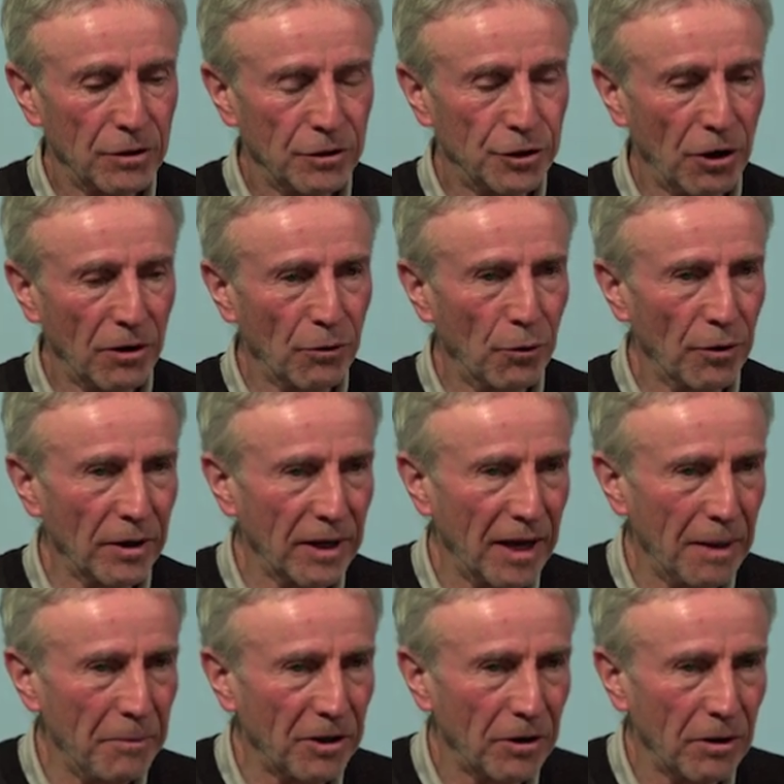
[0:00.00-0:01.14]
John Horgan
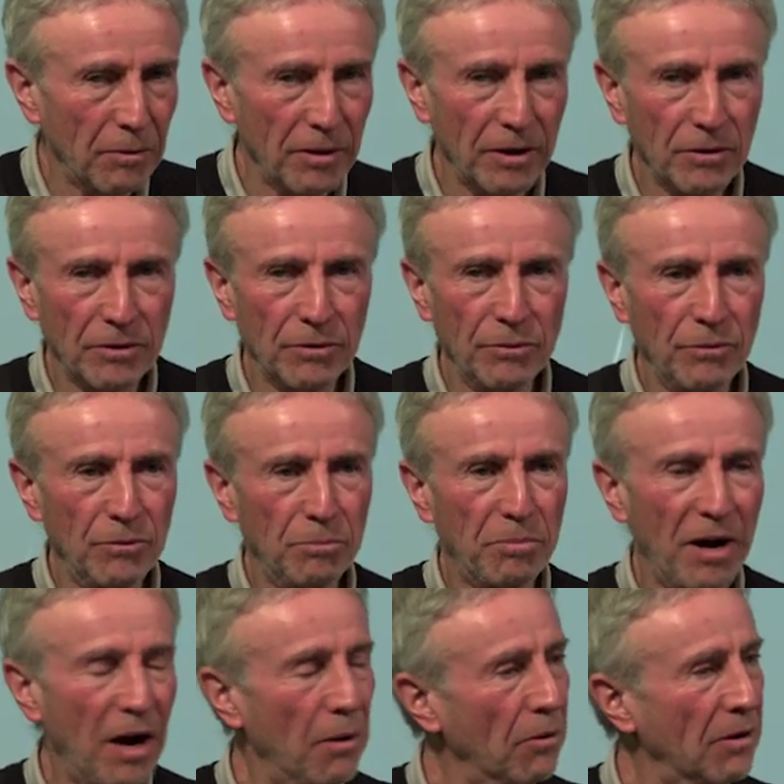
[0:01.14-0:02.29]
came into
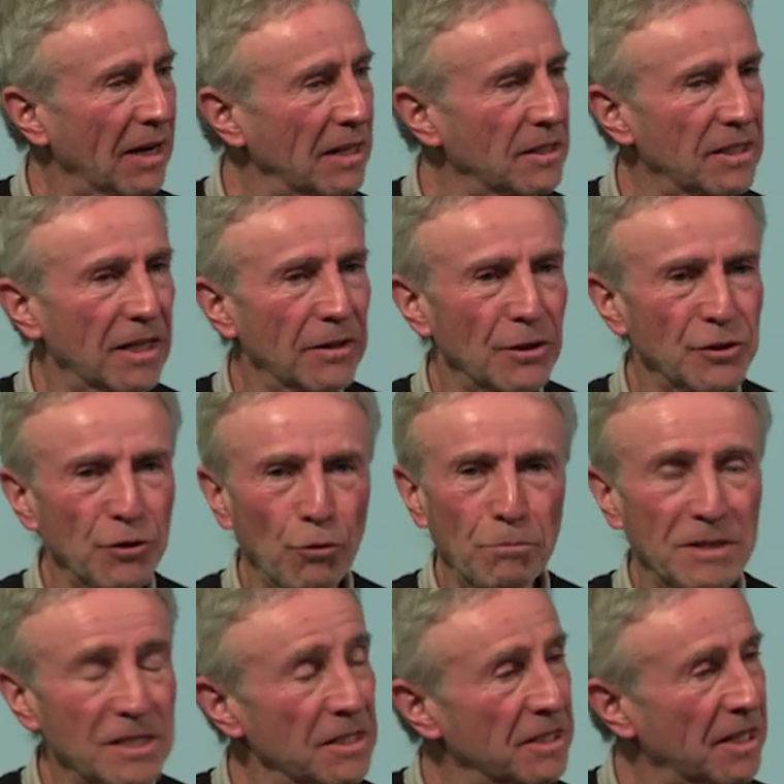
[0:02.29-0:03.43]
power and said there's no
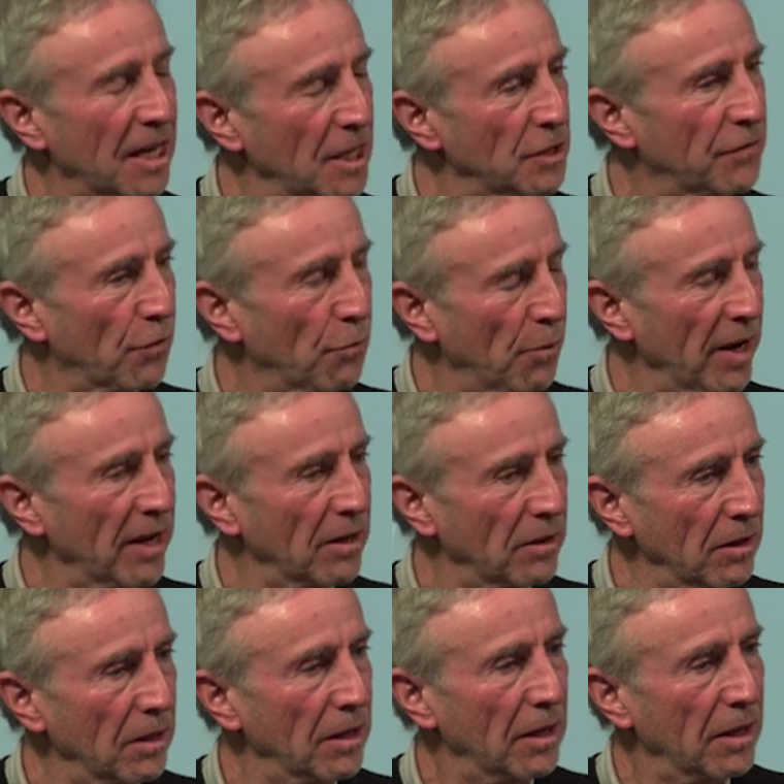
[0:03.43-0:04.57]
business case for
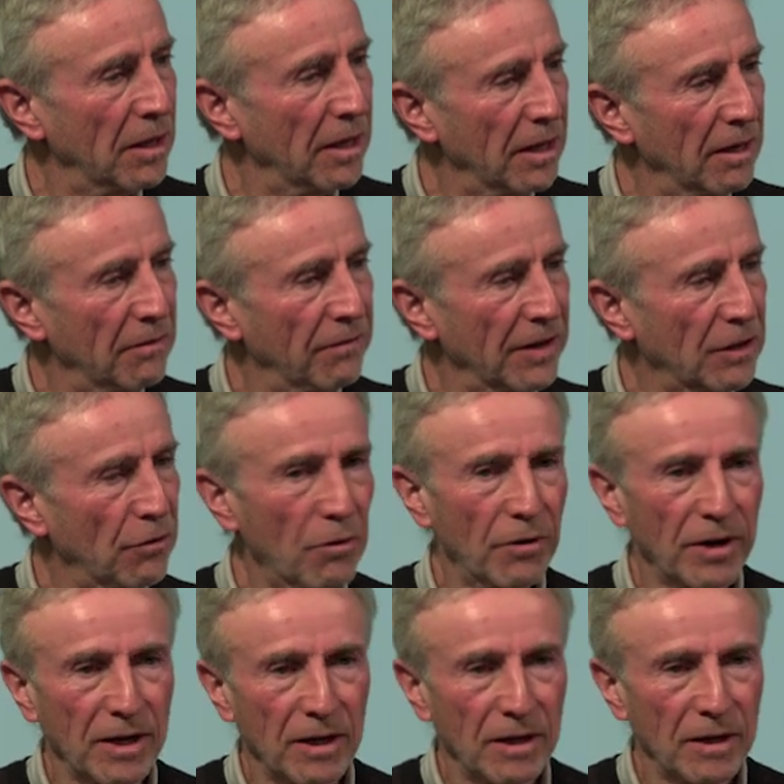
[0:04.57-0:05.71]
rail in
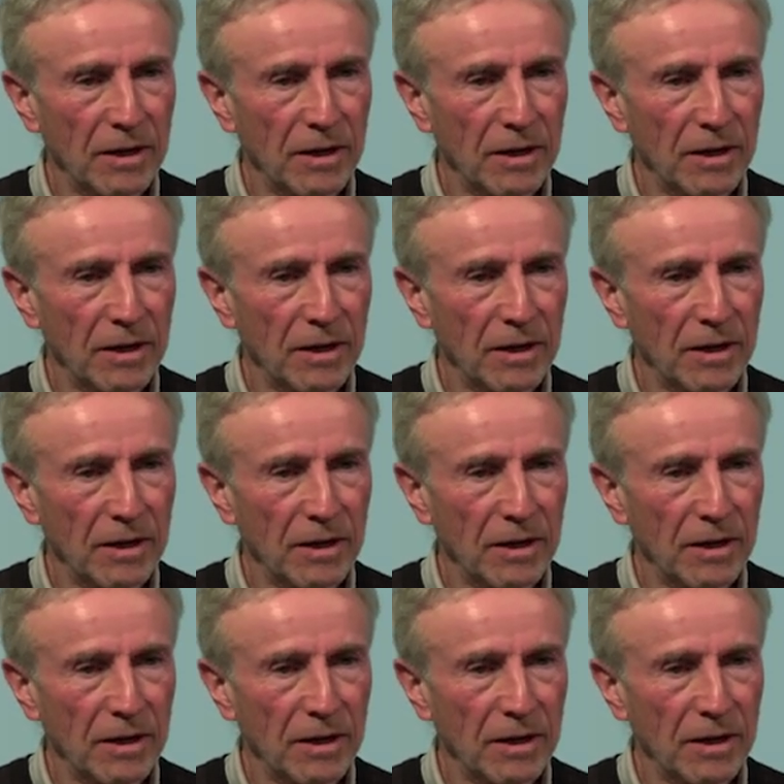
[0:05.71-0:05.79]
Victoria.